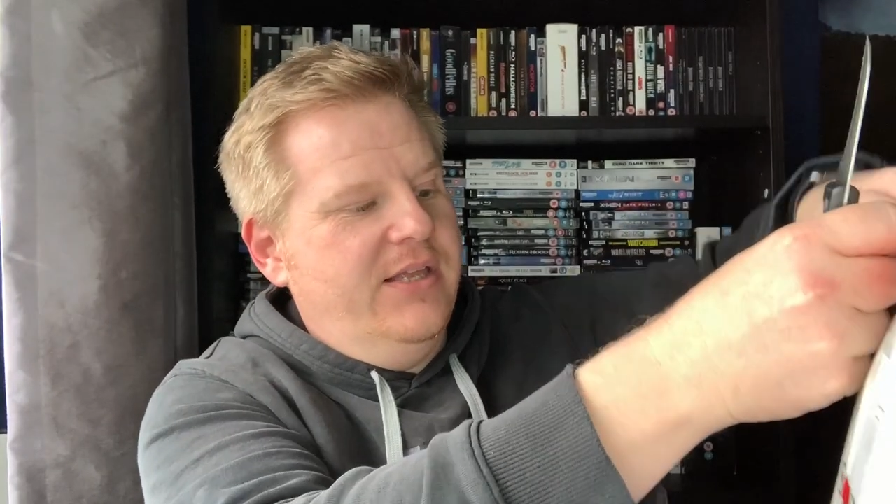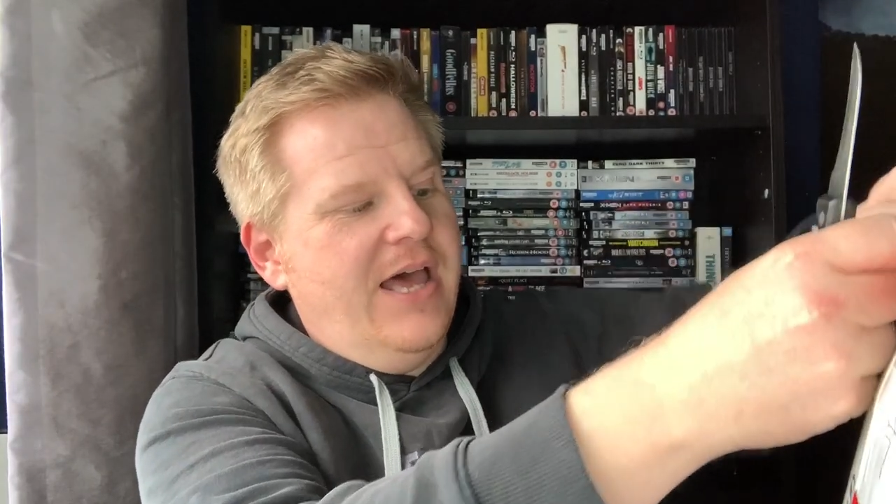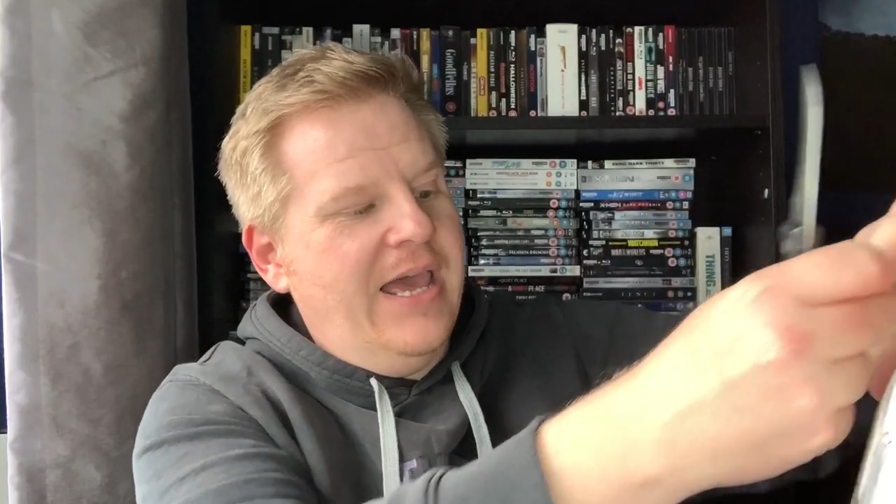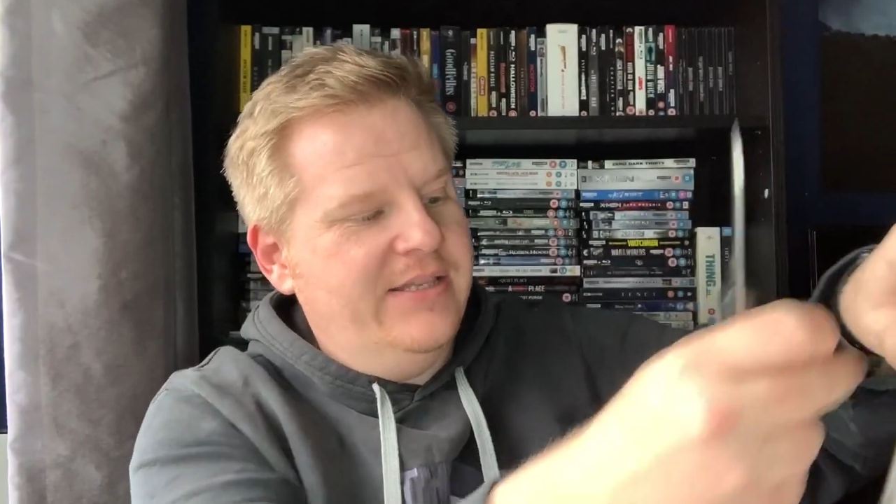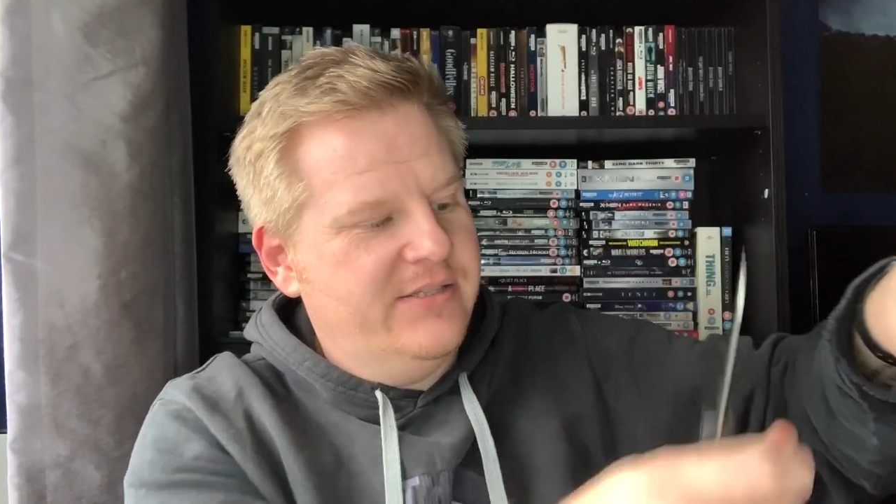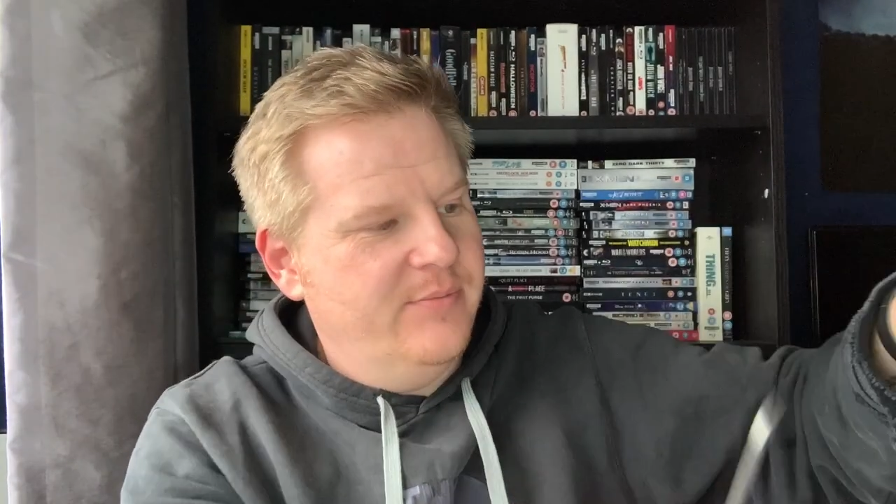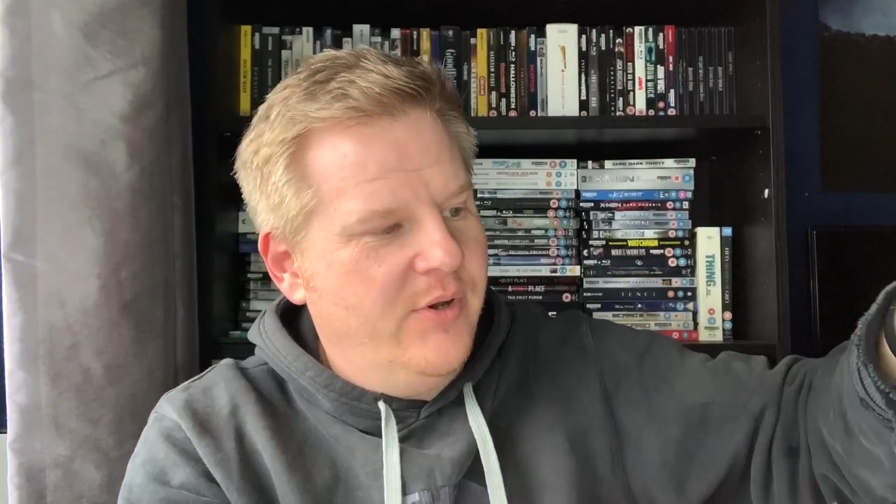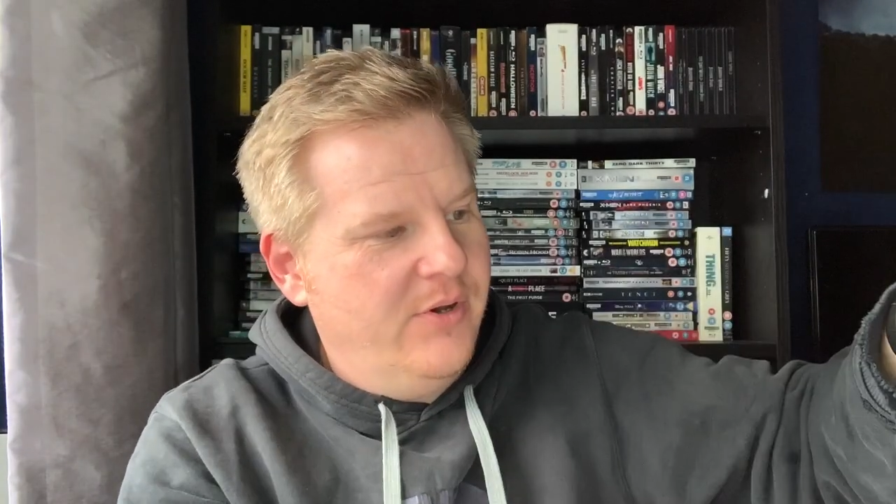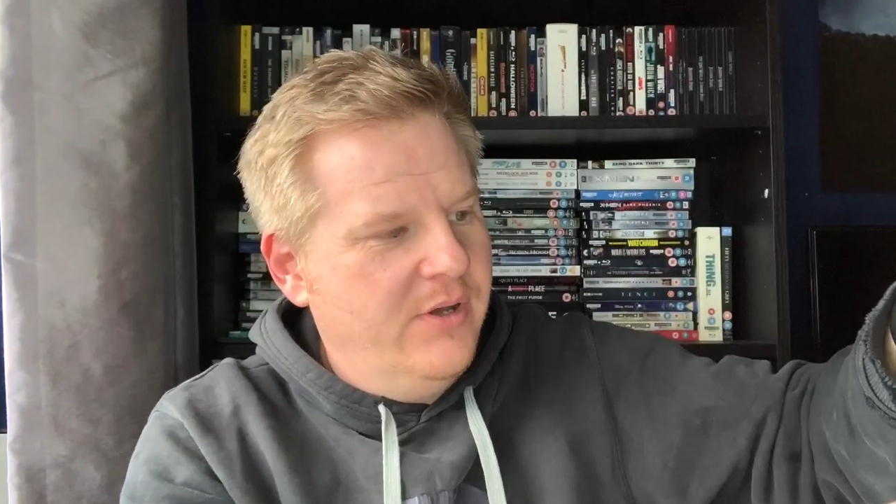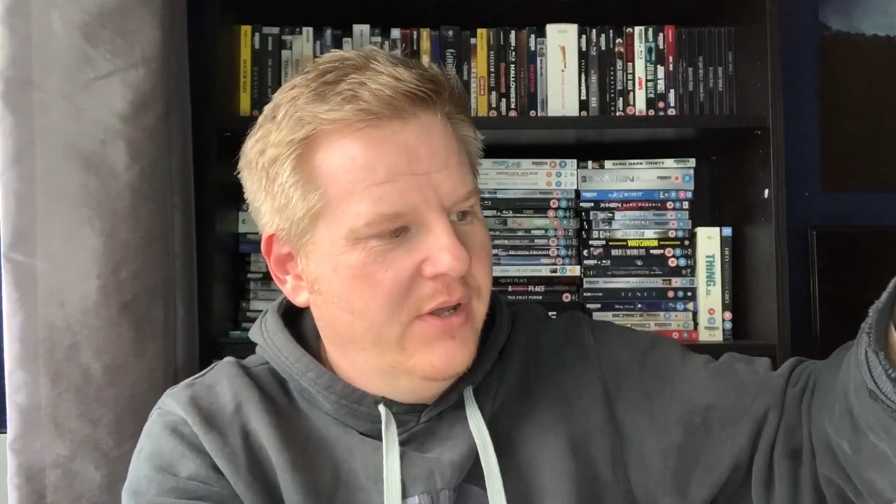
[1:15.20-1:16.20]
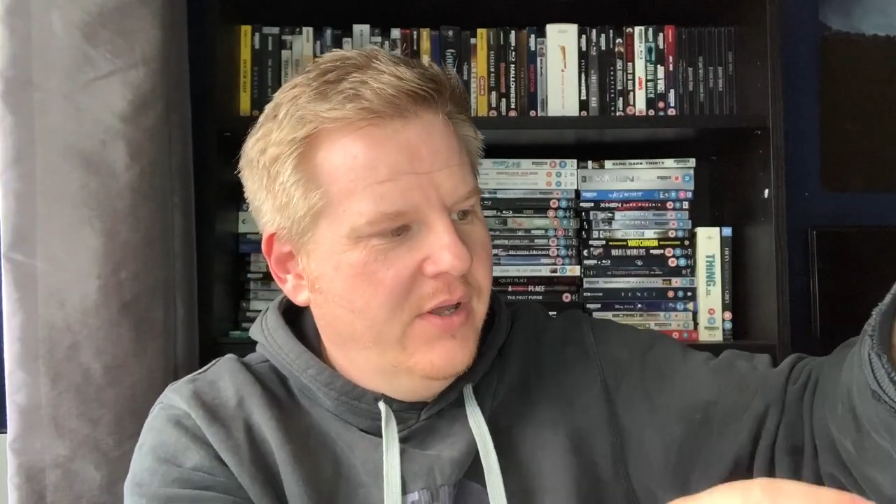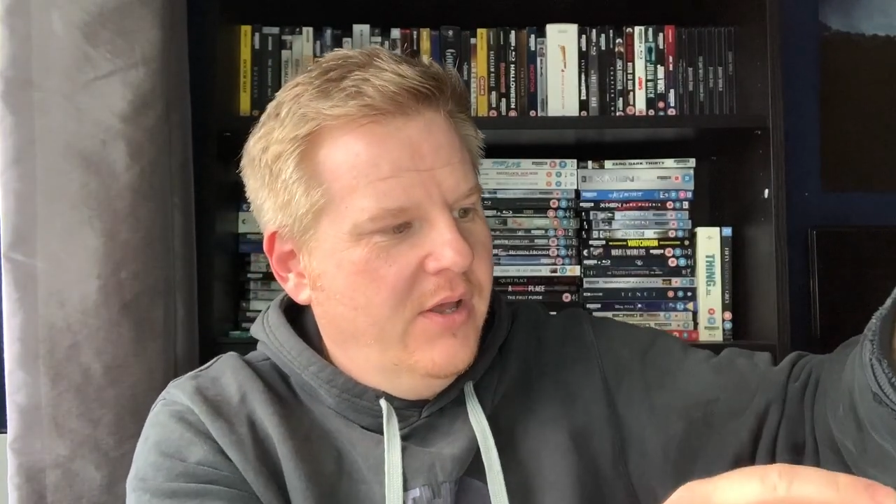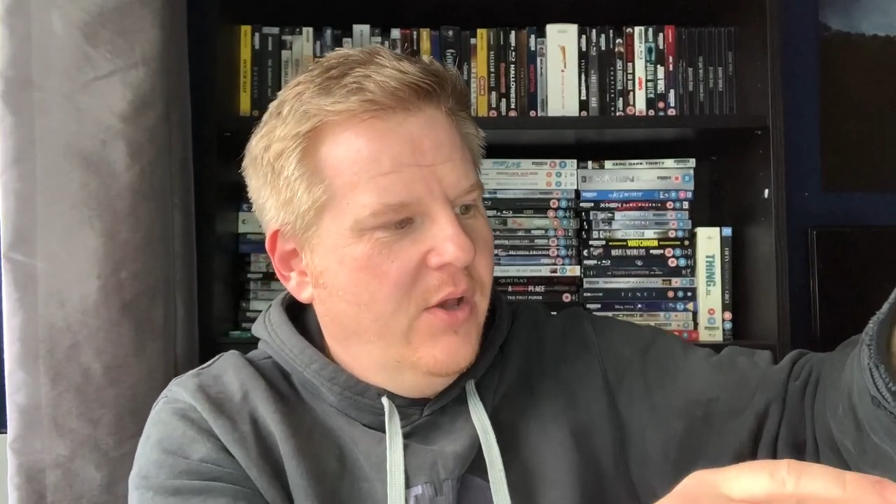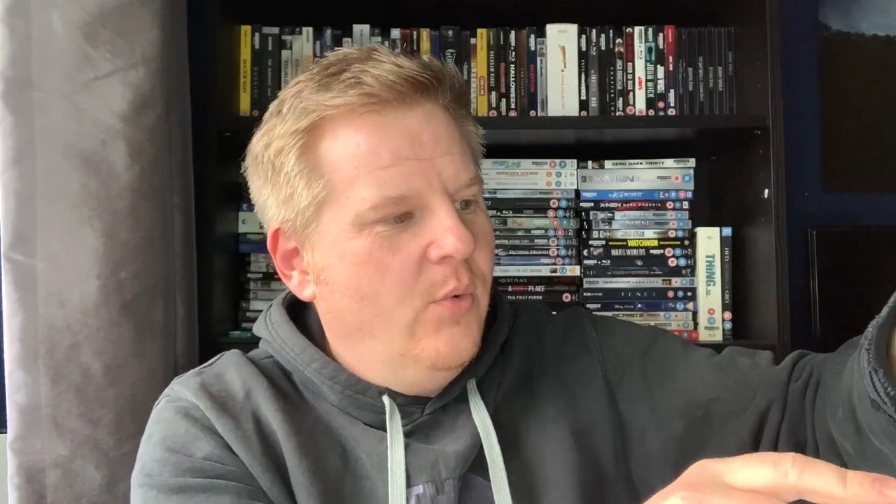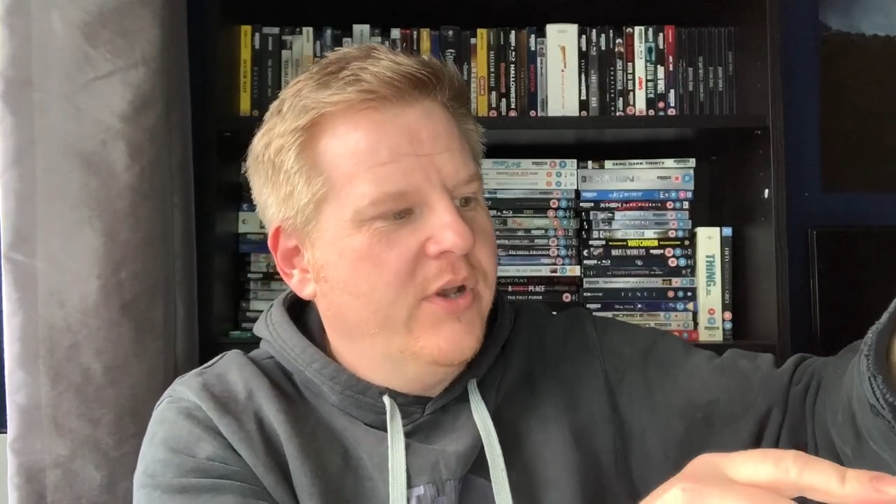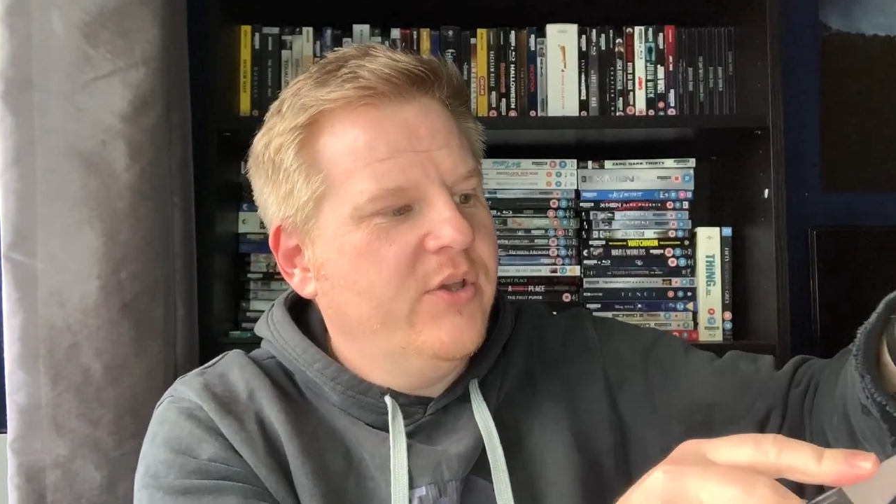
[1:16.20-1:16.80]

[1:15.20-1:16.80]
item or what